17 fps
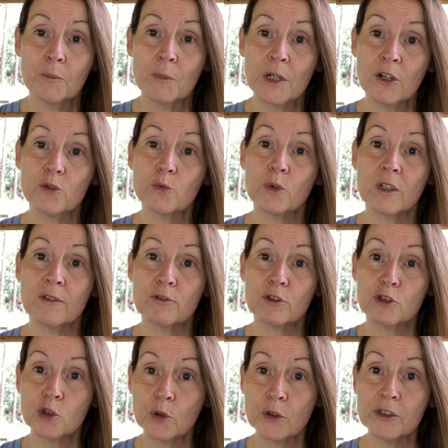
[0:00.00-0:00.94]
because
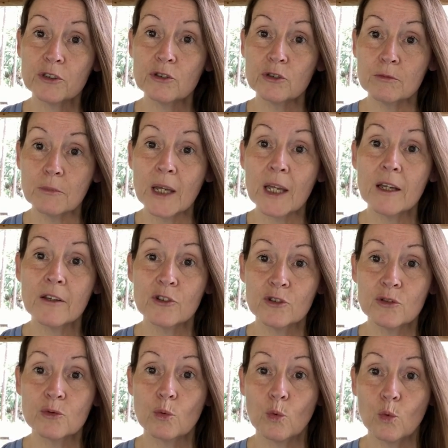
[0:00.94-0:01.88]
whatever choice you make
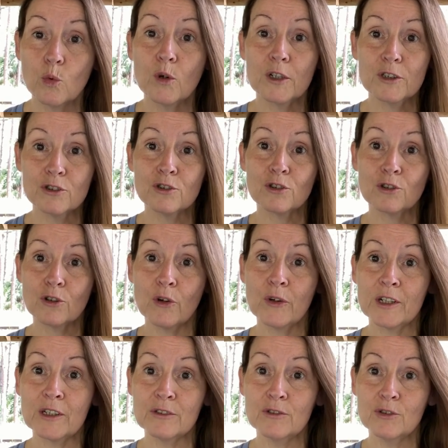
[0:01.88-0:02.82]
is what you're
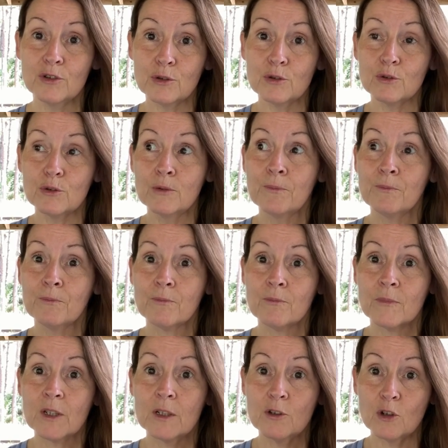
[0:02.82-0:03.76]
going to
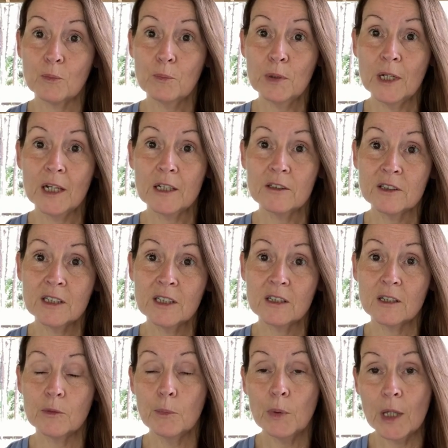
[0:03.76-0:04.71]
your plant
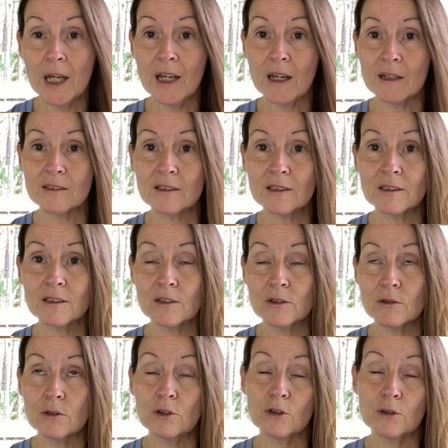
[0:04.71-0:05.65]
seeded plants
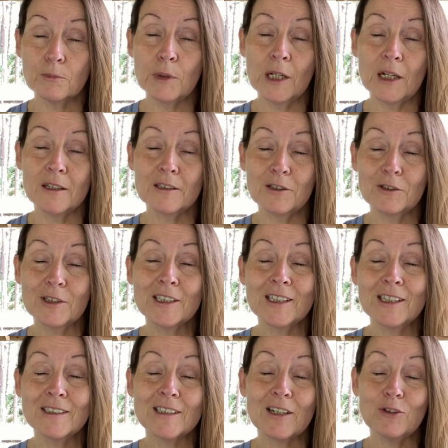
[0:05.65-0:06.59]
or your plant your
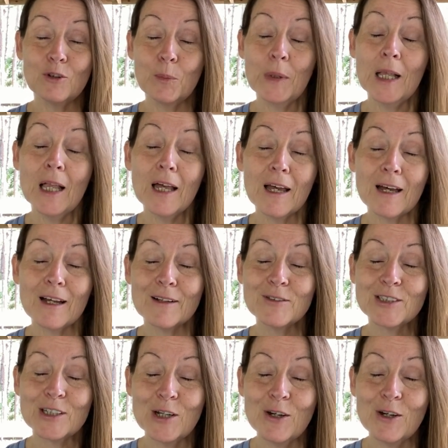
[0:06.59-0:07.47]
seeds that you plant.